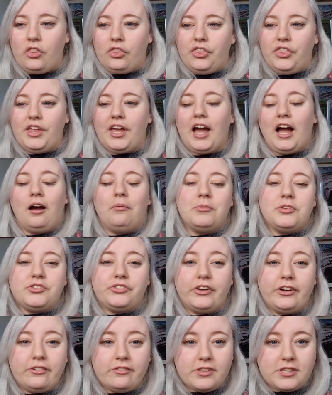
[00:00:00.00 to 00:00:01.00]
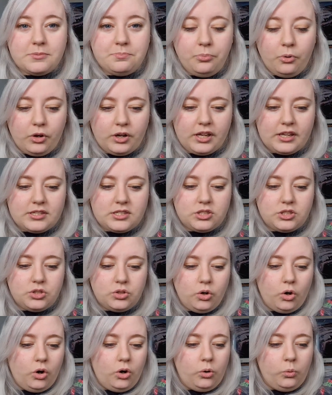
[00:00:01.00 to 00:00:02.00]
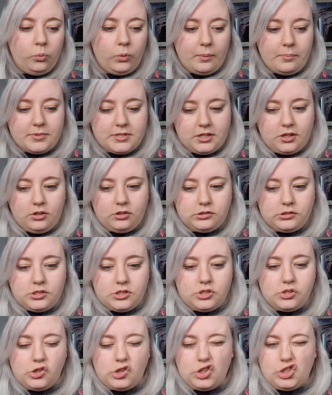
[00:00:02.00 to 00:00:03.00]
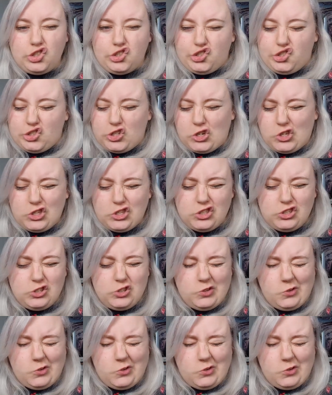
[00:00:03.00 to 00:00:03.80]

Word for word: The atmosphere of this book is so whimsical, so just